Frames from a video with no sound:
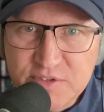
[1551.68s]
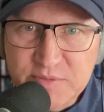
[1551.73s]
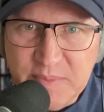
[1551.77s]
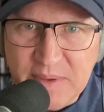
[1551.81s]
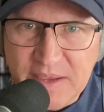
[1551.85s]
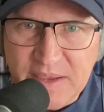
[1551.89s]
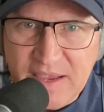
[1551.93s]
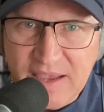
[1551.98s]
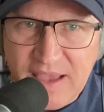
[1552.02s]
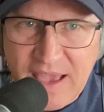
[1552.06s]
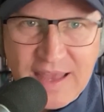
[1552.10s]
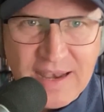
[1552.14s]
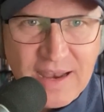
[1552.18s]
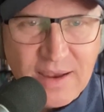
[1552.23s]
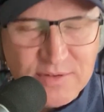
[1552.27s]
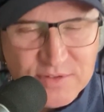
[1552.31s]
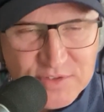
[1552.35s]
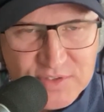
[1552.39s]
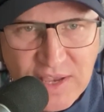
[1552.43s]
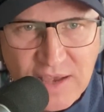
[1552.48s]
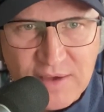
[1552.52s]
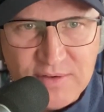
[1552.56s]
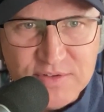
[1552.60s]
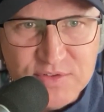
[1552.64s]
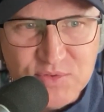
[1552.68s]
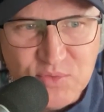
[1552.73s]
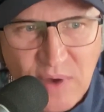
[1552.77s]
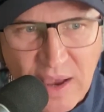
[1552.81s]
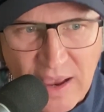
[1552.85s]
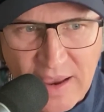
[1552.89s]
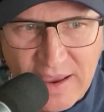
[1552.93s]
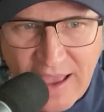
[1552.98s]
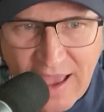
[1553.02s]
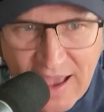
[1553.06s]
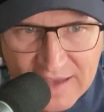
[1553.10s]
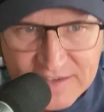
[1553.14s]
me, and
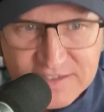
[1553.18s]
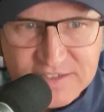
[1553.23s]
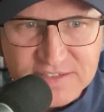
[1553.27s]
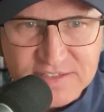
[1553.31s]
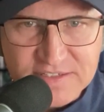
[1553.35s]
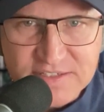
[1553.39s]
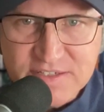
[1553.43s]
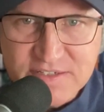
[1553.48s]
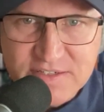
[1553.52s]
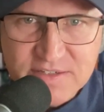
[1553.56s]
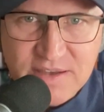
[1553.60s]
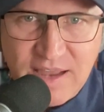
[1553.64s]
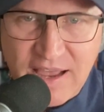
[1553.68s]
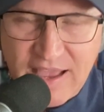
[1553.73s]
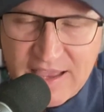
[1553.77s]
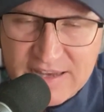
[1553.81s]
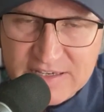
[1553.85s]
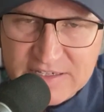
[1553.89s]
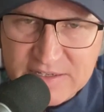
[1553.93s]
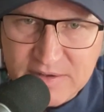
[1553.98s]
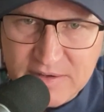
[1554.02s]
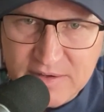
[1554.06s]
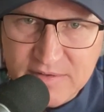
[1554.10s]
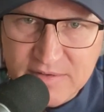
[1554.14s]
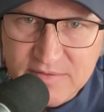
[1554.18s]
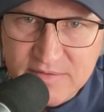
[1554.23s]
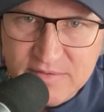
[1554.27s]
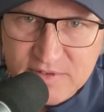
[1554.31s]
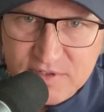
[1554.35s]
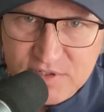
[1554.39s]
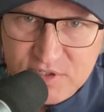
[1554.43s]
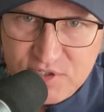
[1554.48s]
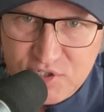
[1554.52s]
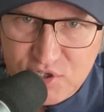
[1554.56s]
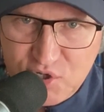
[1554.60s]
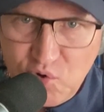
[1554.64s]
I had to
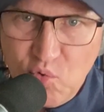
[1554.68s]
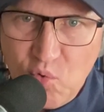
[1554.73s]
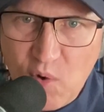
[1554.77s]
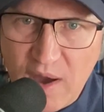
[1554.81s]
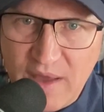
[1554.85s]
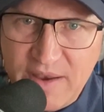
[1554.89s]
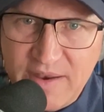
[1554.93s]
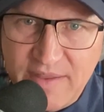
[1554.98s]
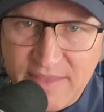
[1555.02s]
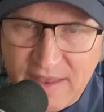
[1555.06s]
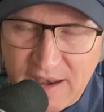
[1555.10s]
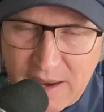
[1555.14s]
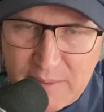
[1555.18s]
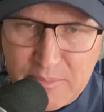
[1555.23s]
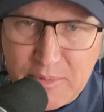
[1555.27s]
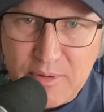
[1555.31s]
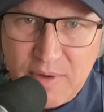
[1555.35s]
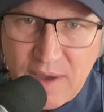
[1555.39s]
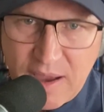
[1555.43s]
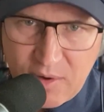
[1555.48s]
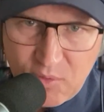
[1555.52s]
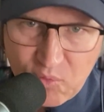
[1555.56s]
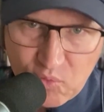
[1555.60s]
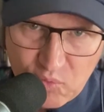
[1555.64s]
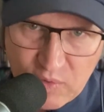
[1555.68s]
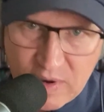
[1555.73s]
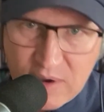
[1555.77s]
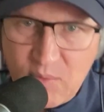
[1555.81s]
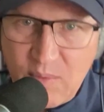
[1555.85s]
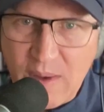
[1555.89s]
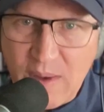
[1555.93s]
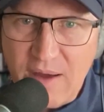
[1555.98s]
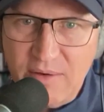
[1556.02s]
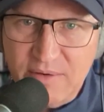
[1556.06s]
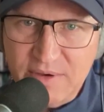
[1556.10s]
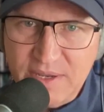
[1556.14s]
do one, and then I
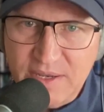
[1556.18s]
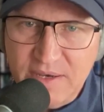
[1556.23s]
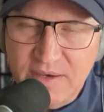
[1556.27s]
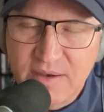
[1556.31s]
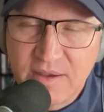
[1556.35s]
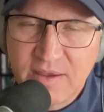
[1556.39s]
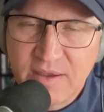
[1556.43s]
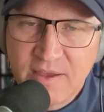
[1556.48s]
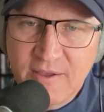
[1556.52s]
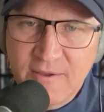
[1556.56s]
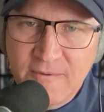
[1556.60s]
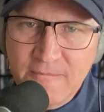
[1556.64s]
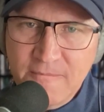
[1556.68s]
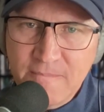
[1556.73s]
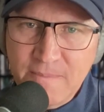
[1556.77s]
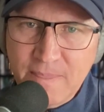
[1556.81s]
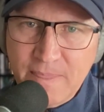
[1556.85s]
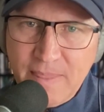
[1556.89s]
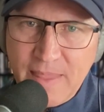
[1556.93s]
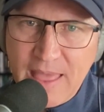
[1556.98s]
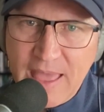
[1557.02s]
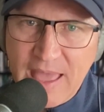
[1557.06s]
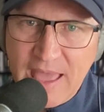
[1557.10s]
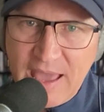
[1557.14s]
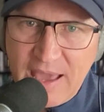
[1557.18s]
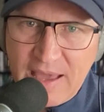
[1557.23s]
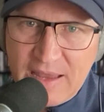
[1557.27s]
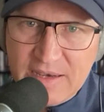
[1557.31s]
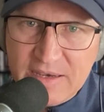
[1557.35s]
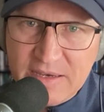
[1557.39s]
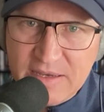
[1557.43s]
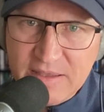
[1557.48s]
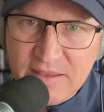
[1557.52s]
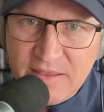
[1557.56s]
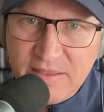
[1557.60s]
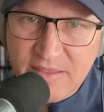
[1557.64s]
rewound it,
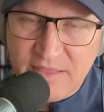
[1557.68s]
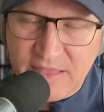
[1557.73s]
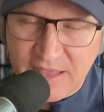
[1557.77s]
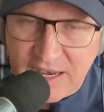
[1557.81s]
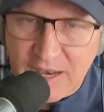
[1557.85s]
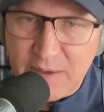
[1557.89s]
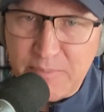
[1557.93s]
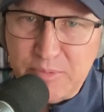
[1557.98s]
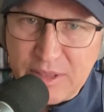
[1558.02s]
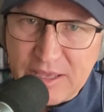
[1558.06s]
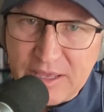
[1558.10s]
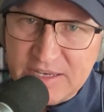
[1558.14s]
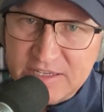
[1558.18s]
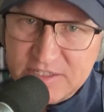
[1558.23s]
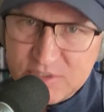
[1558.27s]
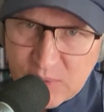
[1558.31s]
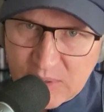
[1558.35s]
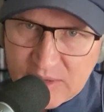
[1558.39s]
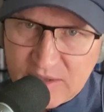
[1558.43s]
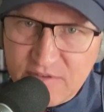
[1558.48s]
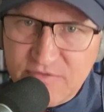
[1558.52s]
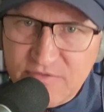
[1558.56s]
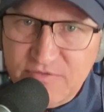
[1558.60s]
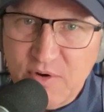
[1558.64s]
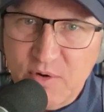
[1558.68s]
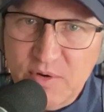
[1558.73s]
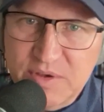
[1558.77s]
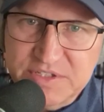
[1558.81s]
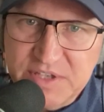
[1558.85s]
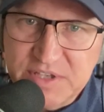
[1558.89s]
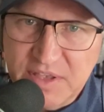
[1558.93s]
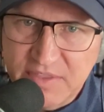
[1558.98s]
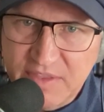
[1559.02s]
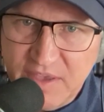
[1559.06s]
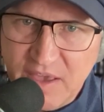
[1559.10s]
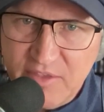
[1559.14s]
and then I played it so I could
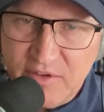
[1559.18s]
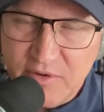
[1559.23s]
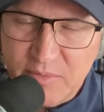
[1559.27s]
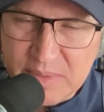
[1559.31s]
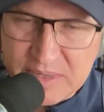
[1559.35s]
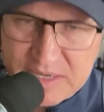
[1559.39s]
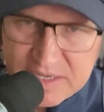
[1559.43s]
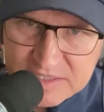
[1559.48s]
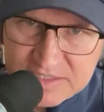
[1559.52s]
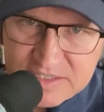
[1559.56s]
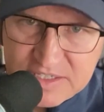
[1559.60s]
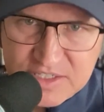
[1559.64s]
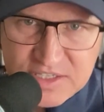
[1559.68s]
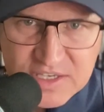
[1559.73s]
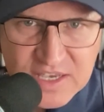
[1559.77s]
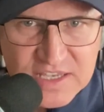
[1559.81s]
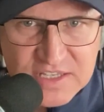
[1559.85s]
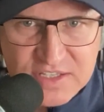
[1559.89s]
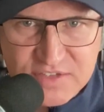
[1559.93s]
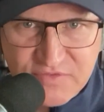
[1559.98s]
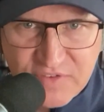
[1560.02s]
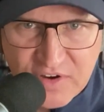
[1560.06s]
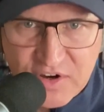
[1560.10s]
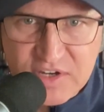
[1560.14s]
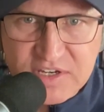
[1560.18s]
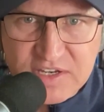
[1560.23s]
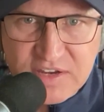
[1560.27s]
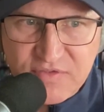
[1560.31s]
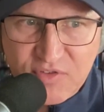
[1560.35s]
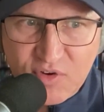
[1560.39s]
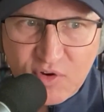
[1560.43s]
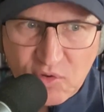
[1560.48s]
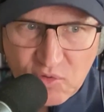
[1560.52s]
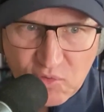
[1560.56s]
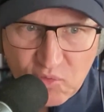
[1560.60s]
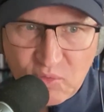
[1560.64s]
focus on the other, because it's very
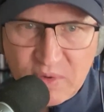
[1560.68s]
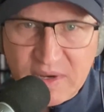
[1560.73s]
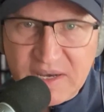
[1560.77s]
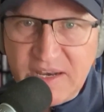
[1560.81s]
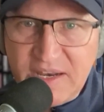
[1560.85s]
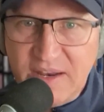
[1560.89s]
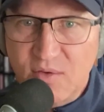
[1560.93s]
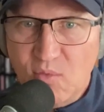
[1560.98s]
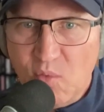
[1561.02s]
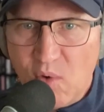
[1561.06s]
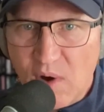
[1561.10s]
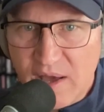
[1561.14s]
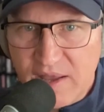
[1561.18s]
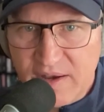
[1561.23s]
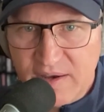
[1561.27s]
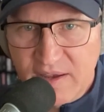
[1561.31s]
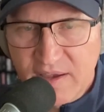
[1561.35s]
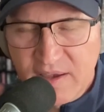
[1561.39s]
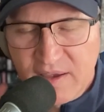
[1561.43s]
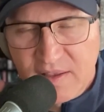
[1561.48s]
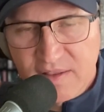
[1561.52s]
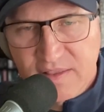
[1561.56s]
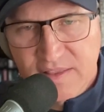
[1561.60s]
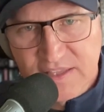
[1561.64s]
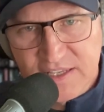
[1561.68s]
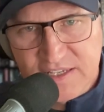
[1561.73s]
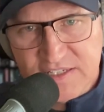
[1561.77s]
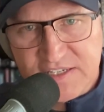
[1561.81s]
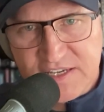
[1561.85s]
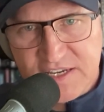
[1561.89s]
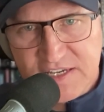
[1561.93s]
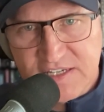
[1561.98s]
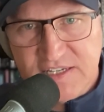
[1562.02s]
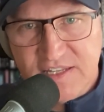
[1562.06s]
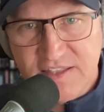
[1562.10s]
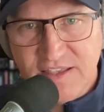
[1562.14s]
difficult reading one,
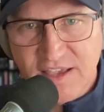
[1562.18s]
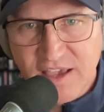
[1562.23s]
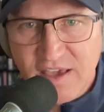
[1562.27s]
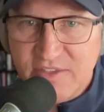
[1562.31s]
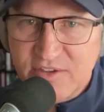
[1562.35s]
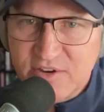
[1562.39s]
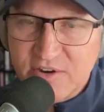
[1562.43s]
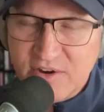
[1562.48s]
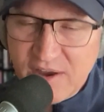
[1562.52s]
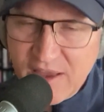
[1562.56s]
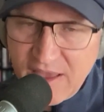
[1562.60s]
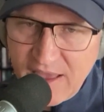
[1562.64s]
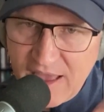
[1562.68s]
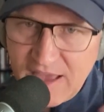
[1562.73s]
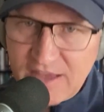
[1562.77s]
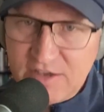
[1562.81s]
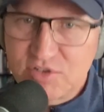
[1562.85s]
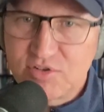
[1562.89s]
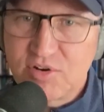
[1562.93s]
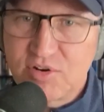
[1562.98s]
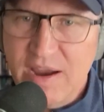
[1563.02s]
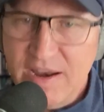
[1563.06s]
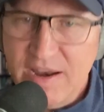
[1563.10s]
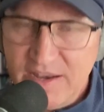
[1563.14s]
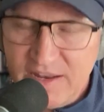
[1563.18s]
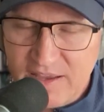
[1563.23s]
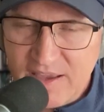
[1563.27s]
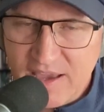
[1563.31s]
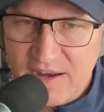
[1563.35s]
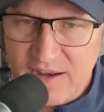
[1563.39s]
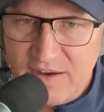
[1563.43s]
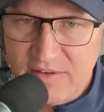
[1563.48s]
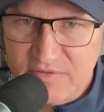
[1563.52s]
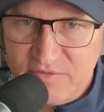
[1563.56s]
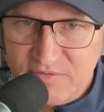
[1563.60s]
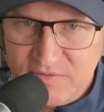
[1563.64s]
listening to the other, and trying to
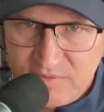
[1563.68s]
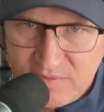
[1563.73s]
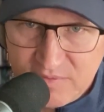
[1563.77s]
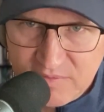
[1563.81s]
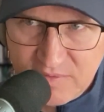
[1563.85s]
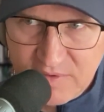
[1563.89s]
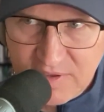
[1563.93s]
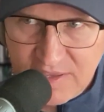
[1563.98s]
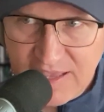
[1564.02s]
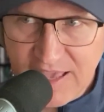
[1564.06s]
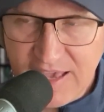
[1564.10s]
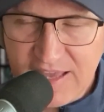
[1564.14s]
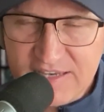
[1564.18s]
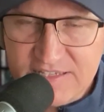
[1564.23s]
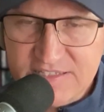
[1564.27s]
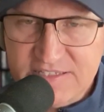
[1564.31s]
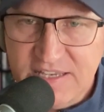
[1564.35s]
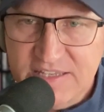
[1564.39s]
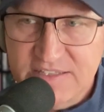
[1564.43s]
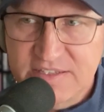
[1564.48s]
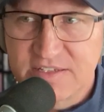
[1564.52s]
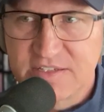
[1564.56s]
kind of get a sense as